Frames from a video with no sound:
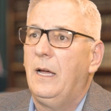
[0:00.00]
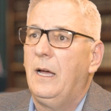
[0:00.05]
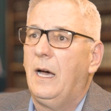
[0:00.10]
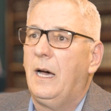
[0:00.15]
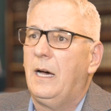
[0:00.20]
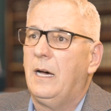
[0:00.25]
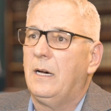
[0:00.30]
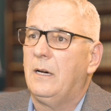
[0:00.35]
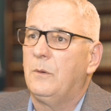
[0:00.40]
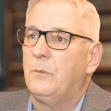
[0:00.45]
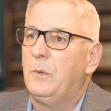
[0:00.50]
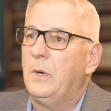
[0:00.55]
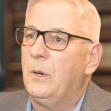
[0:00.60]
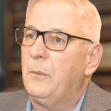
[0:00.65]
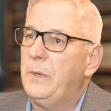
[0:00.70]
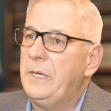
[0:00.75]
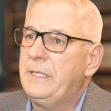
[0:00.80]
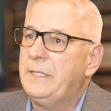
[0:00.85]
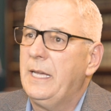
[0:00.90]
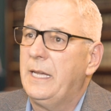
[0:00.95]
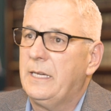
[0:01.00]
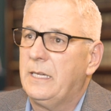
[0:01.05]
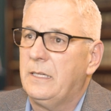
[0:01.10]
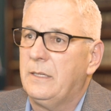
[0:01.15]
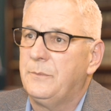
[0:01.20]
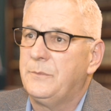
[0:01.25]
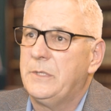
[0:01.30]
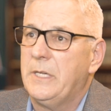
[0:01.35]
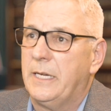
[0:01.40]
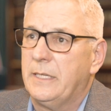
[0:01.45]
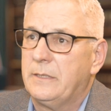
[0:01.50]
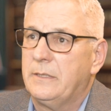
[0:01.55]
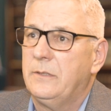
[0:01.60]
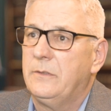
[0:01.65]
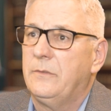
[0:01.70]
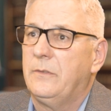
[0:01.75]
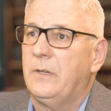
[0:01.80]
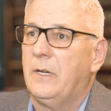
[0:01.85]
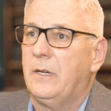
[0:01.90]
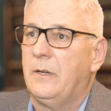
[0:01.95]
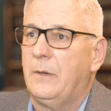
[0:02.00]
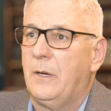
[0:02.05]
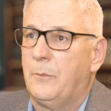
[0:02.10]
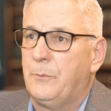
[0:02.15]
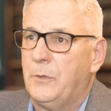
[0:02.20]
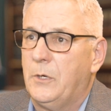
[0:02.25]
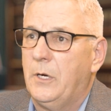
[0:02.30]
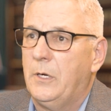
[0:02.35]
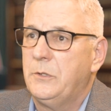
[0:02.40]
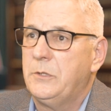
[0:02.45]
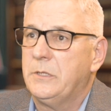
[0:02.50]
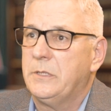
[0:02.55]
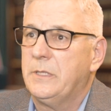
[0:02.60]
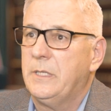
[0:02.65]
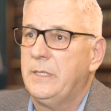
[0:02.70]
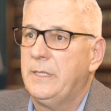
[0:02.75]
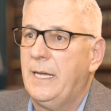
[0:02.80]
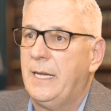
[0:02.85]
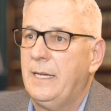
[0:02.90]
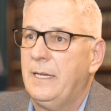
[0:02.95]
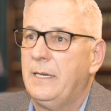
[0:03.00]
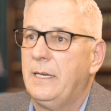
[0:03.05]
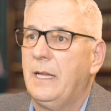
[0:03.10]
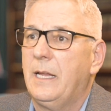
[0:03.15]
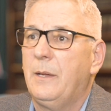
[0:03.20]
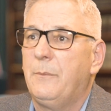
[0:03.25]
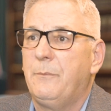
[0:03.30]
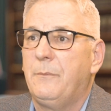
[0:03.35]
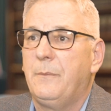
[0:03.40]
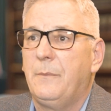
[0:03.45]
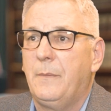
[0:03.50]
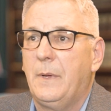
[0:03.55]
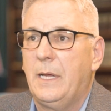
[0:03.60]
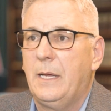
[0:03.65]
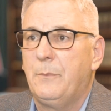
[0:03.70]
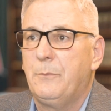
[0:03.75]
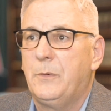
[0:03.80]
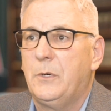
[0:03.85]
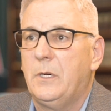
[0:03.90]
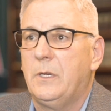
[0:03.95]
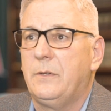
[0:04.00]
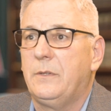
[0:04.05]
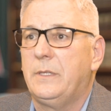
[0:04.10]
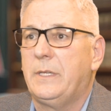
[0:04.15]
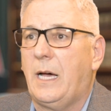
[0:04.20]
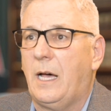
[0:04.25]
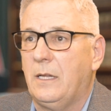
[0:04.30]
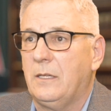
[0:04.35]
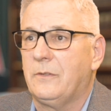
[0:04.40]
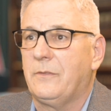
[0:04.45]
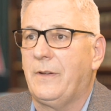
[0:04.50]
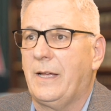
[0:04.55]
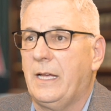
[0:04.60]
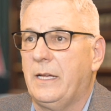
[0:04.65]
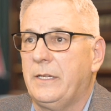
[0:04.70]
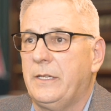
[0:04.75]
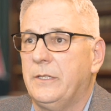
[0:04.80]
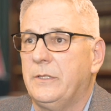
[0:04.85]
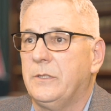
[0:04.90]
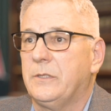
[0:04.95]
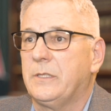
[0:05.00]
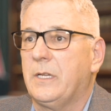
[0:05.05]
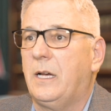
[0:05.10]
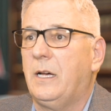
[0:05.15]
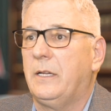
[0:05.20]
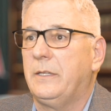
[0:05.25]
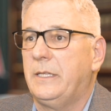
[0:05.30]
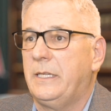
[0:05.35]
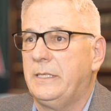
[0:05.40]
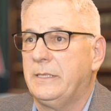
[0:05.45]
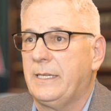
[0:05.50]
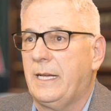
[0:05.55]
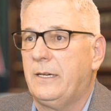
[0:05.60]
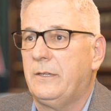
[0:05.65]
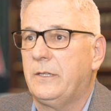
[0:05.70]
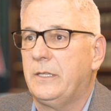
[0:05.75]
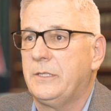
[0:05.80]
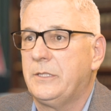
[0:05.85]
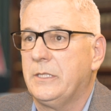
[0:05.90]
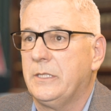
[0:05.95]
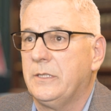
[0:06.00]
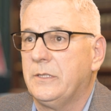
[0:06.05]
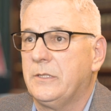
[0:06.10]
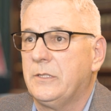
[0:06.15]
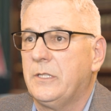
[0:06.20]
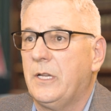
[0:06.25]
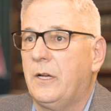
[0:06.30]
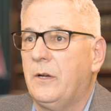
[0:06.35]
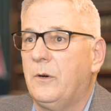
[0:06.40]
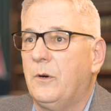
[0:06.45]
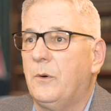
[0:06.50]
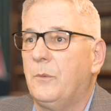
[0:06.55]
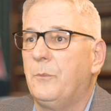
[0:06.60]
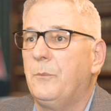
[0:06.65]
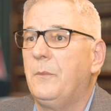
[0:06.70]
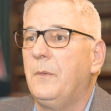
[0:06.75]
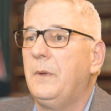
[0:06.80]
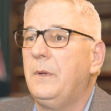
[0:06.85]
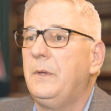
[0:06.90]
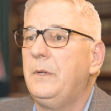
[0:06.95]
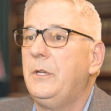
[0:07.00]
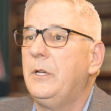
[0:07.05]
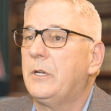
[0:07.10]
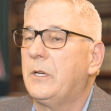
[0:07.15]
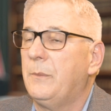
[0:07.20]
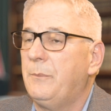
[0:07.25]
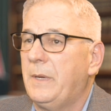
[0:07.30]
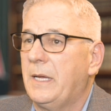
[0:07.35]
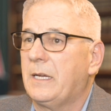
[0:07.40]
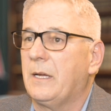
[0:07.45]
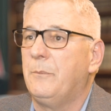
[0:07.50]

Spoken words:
where we take an objective approach to that and put dollar values on these outages so you can make a